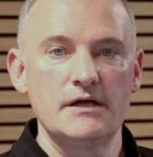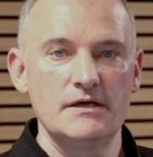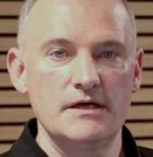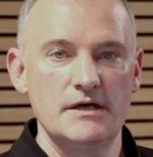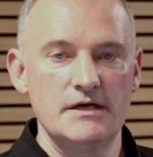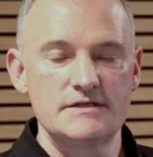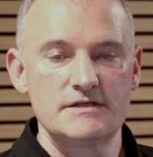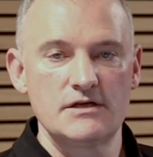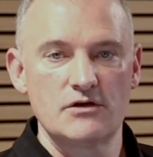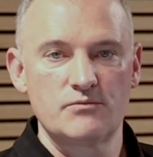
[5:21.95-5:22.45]

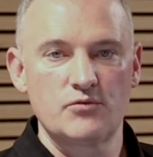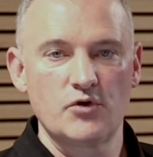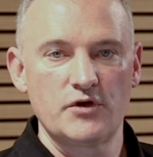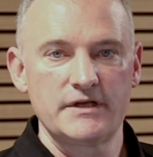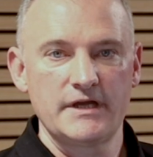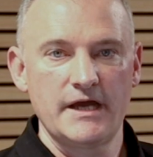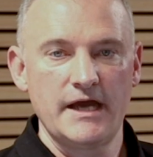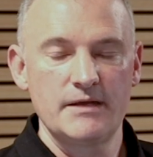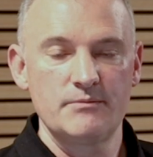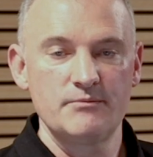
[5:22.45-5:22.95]

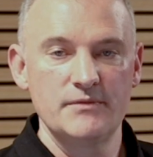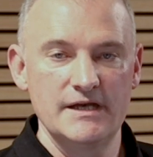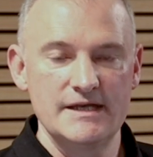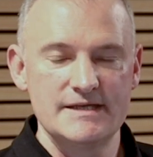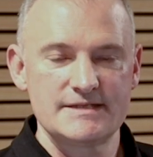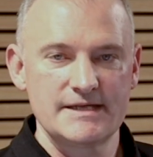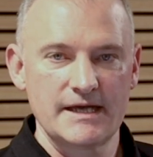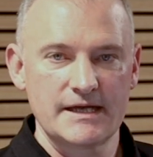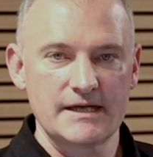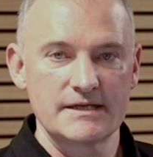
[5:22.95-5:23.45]
0.8
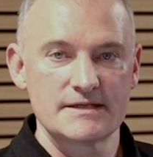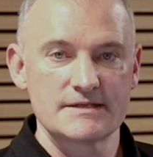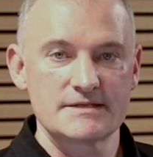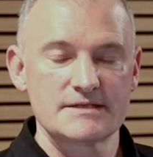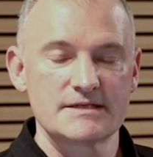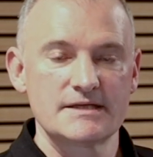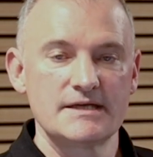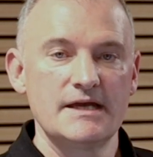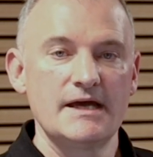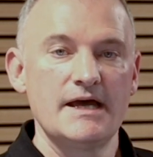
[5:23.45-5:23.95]

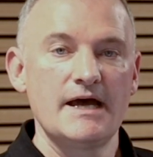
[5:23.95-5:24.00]
milliseconds